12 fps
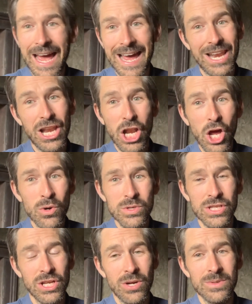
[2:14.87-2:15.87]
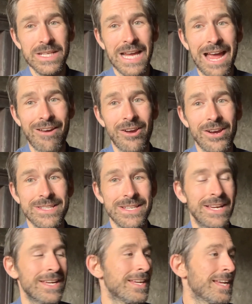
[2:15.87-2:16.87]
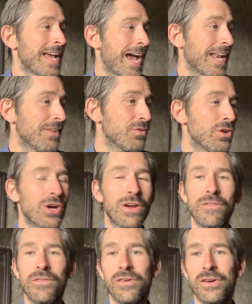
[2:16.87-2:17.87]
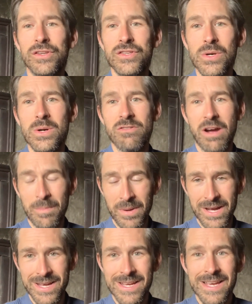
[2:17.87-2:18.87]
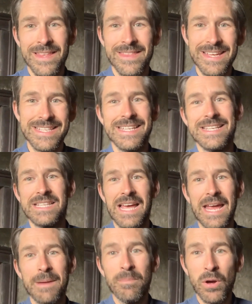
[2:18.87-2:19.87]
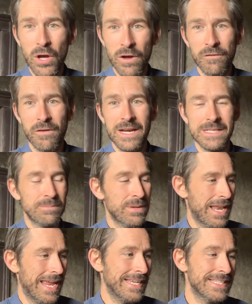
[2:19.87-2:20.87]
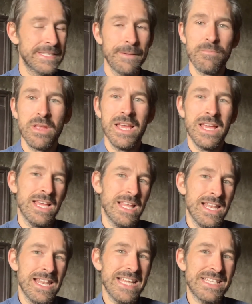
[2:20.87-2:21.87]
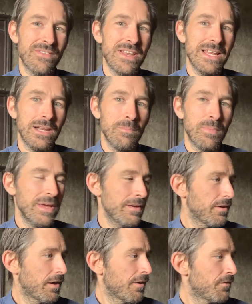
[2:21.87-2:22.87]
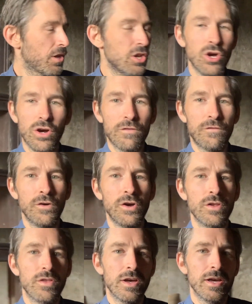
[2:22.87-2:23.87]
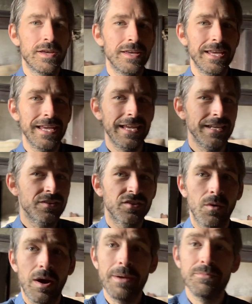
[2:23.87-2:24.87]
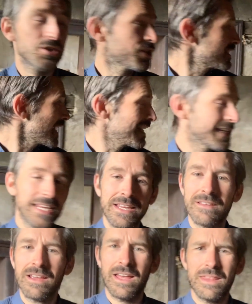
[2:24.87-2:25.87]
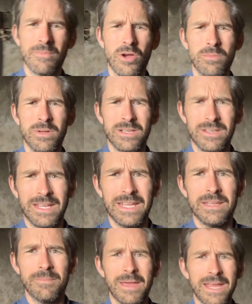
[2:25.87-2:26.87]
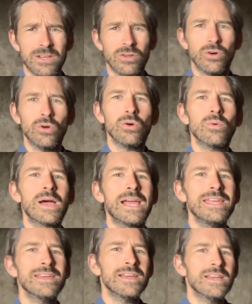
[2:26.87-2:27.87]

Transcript: loads and loads of character. And if you're looking for a doer-upper, this is a perfect place. Let's have a little bit of a look further in. So I'm just standing at the moment in the main hallway.